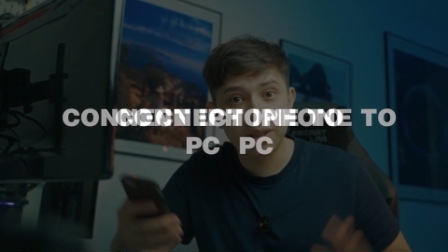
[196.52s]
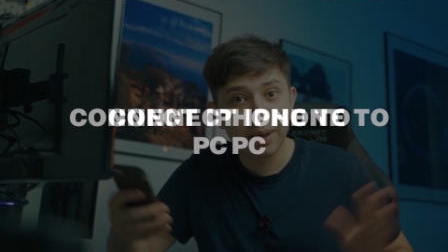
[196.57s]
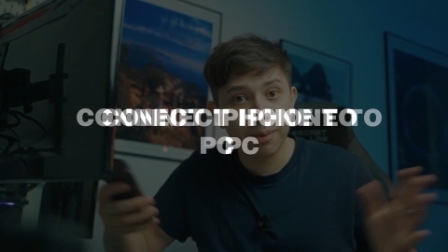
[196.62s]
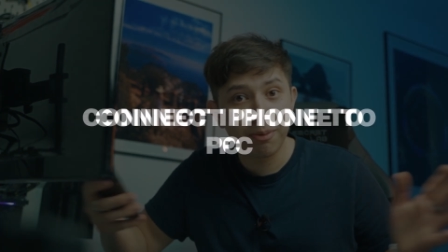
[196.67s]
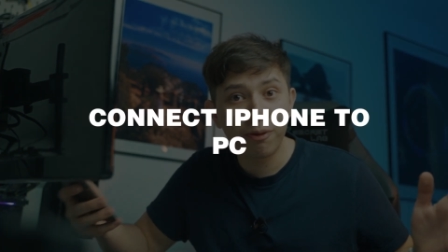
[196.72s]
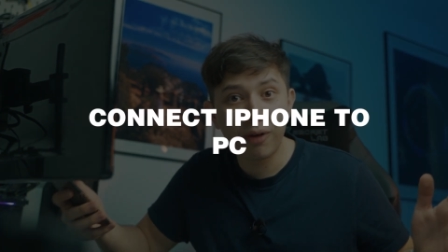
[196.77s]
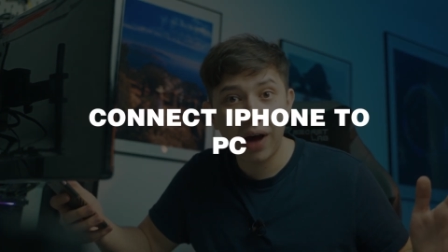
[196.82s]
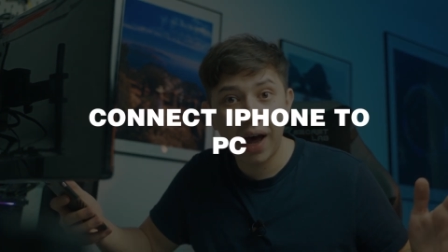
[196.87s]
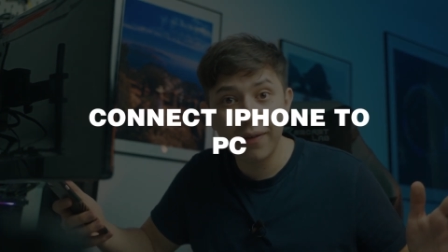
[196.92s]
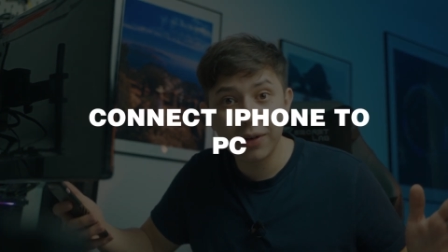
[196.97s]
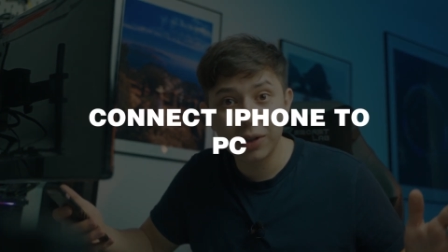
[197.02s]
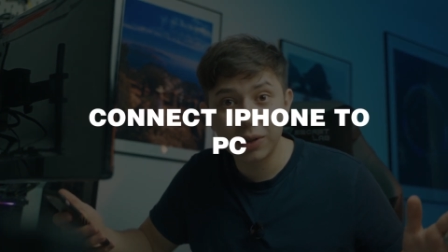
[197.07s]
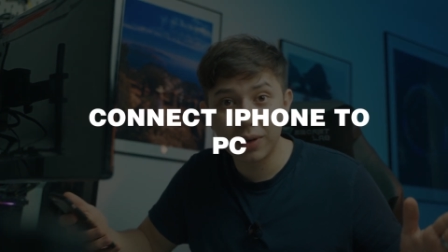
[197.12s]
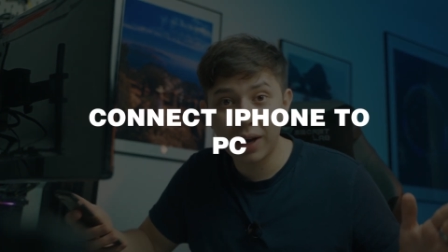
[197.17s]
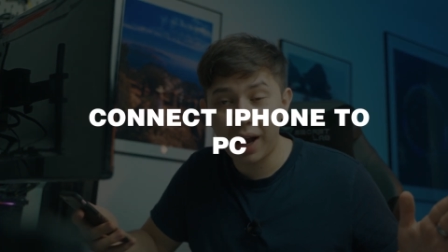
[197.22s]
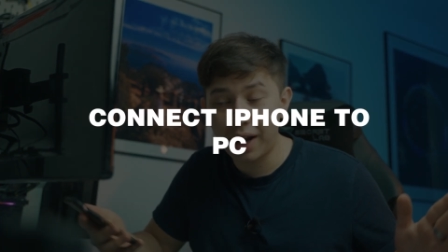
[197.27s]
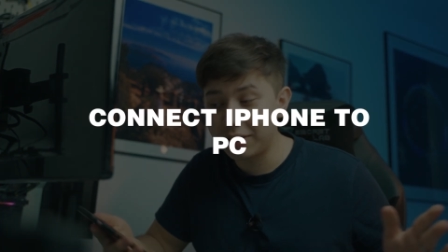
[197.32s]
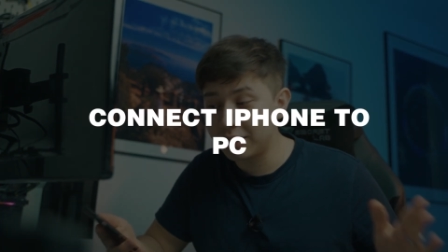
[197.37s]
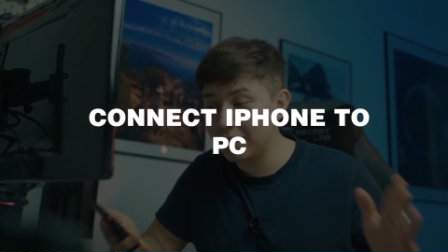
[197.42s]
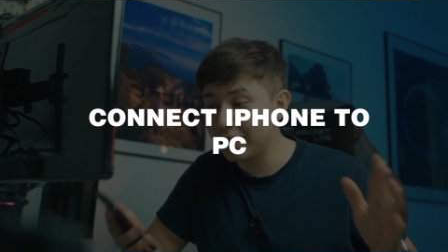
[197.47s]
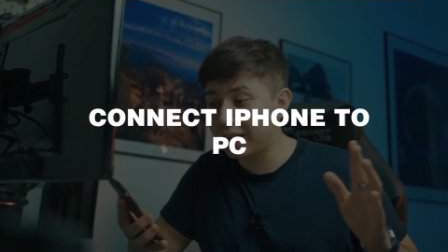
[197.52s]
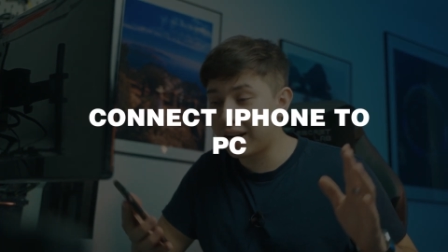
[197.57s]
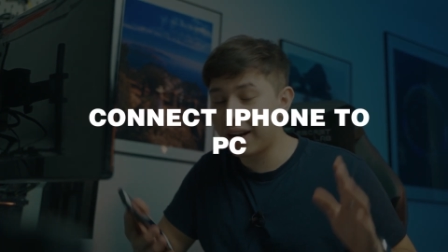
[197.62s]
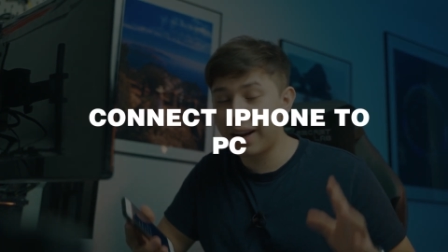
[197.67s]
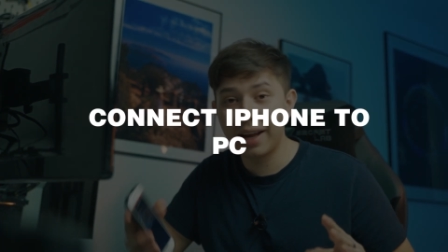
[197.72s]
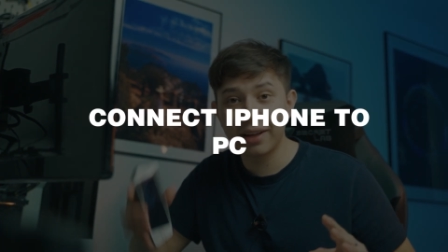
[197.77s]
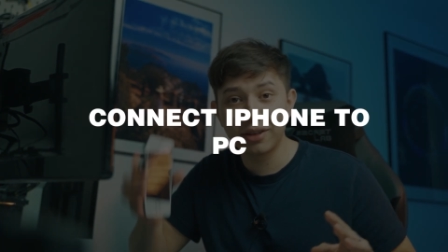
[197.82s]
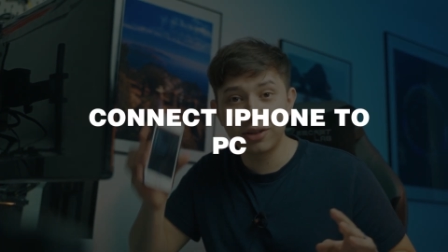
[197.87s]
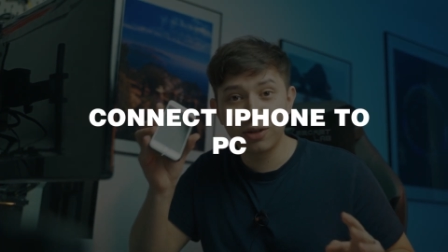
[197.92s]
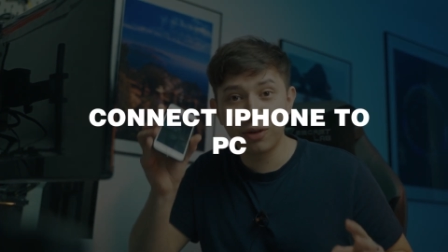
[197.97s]
step five is to actually
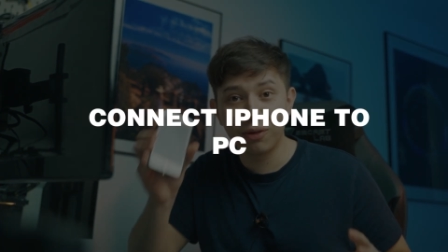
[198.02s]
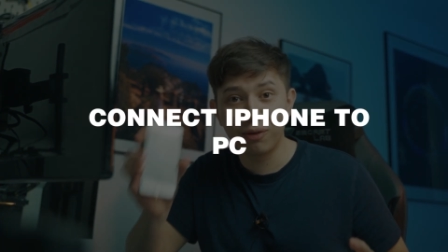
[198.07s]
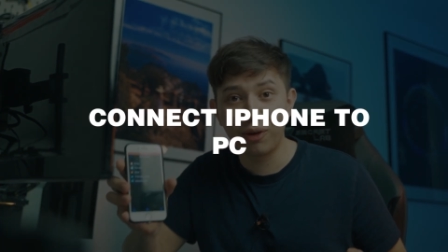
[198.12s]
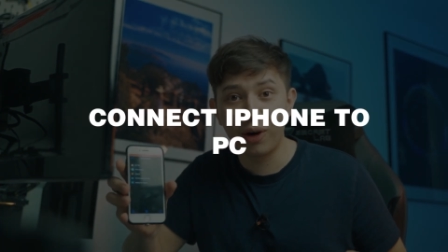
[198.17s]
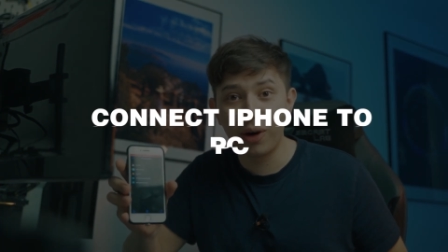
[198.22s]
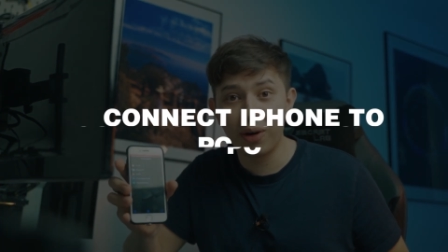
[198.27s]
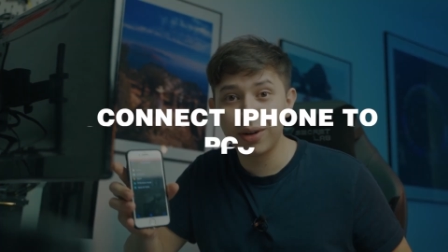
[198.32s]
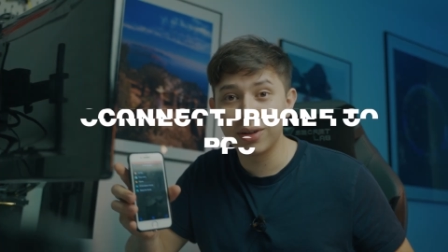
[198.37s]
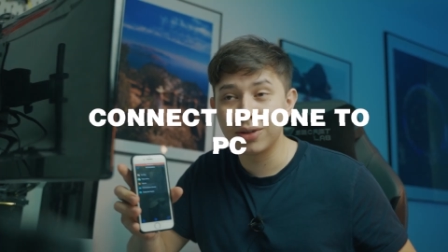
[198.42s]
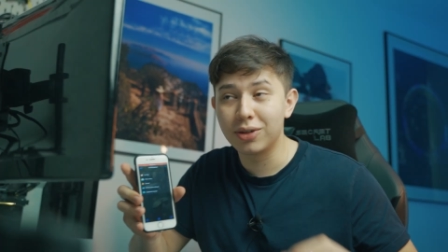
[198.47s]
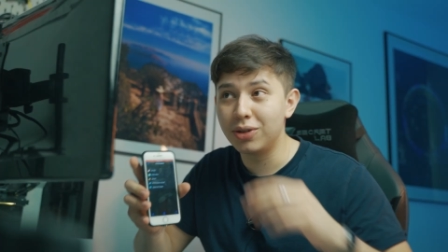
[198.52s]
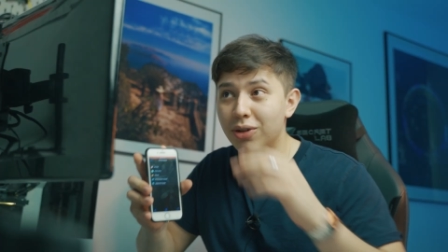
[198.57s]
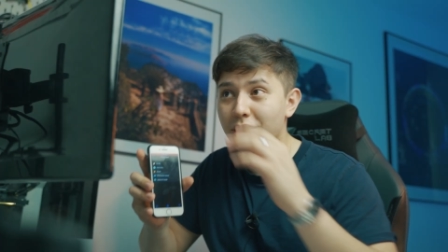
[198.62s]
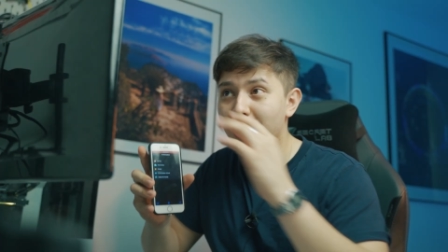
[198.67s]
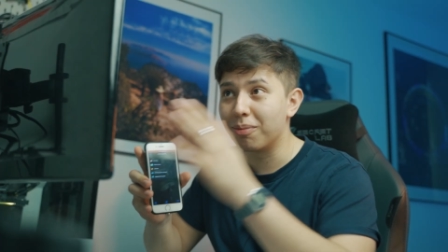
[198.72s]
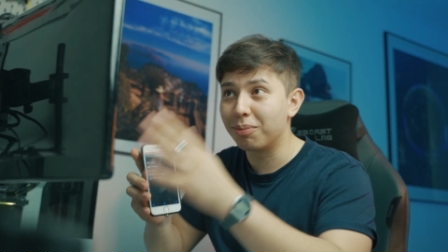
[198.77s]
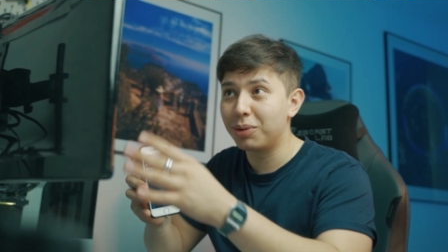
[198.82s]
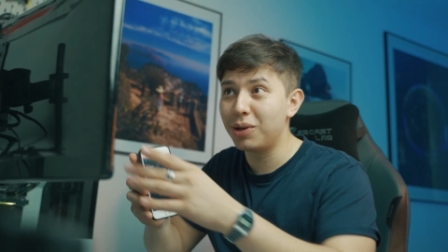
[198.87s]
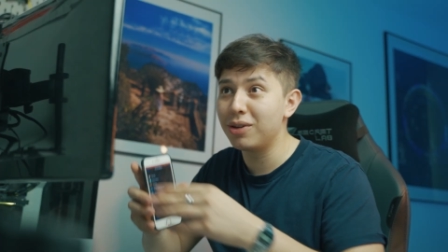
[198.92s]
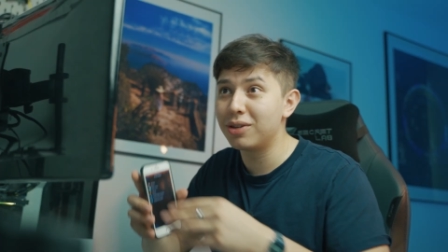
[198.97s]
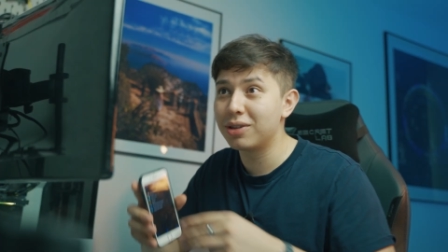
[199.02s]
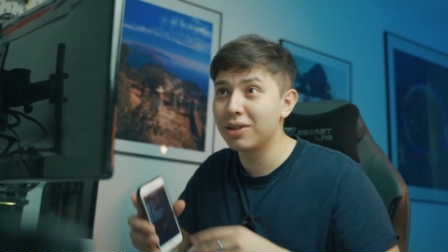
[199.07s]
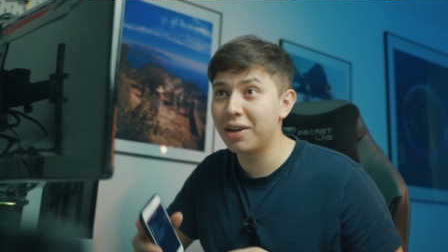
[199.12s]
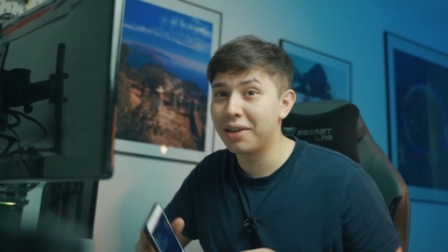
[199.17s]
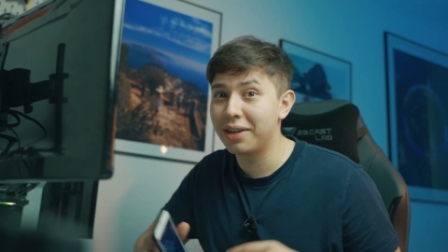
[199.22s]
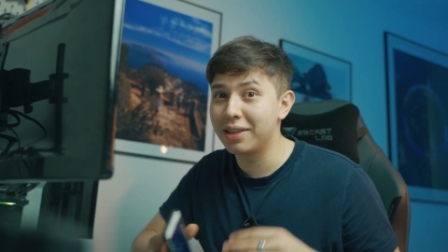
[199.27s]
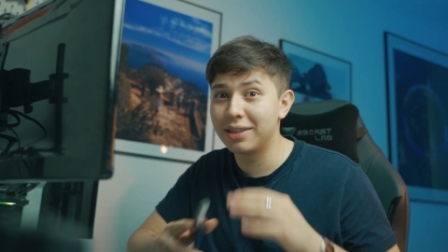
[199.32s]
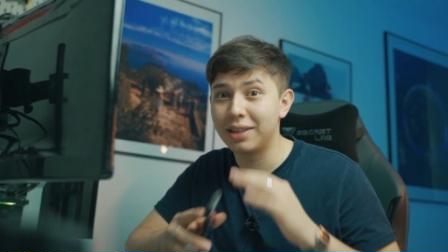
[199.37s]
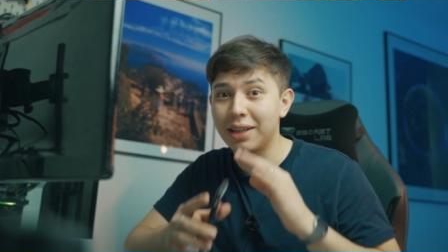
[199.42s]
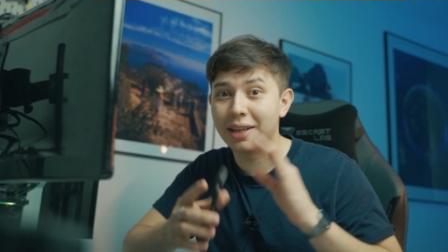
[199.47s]
connect your phone to your computer, and
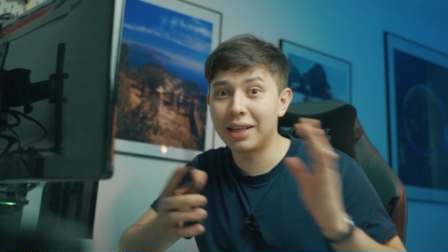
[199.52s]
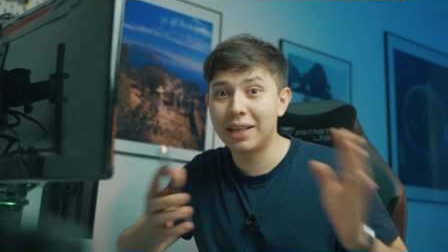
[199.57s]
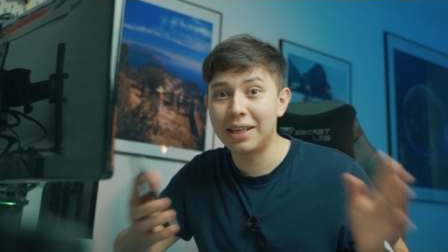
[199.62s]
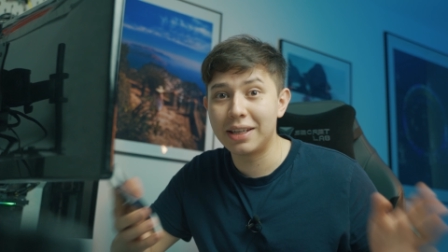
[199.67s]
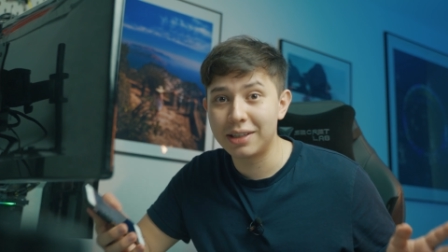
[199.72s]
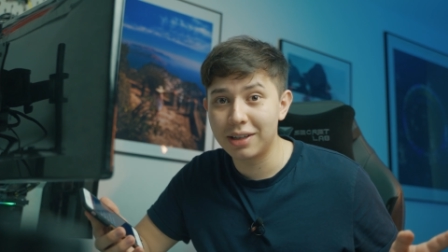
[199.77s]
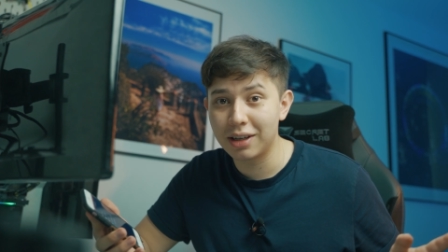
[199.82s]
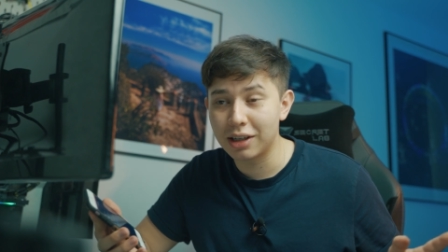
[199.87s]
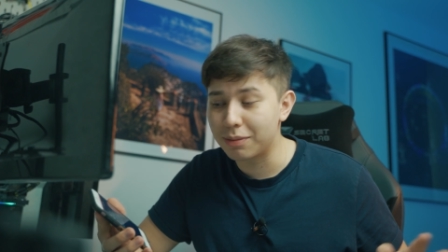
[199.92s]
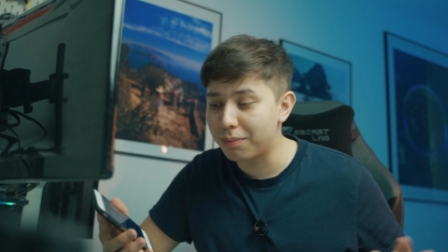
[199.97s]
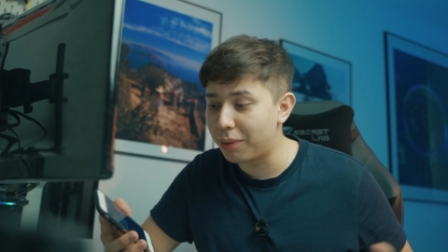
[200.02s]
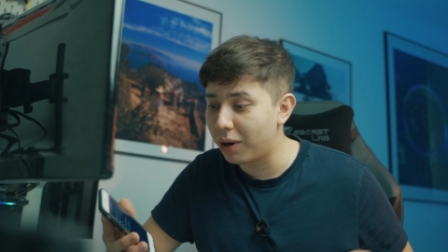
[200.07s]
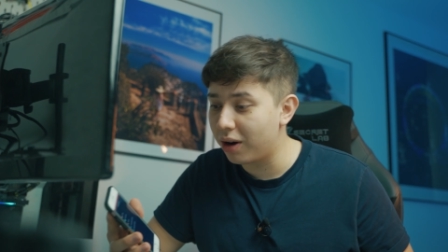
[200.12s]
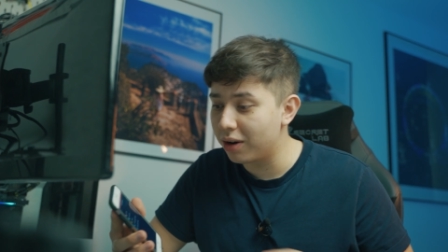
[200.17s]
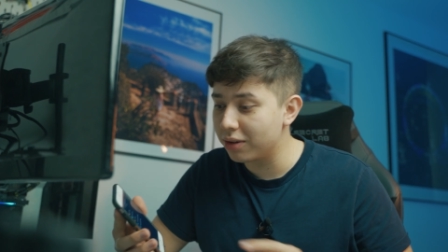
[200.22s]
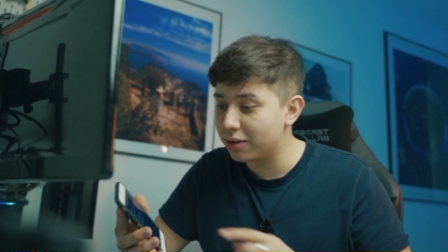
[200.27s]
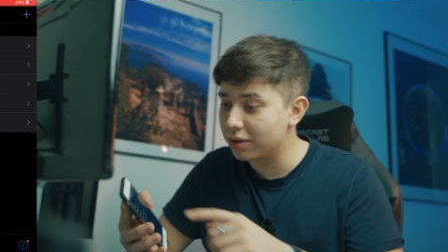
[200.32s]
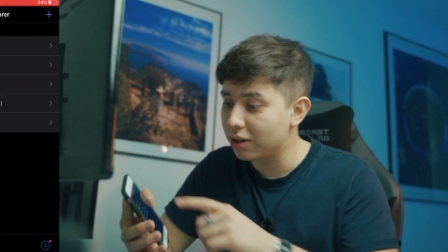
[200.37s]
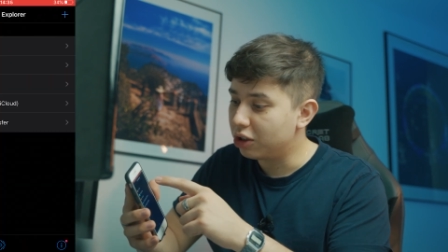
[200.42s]
this is the easiest part.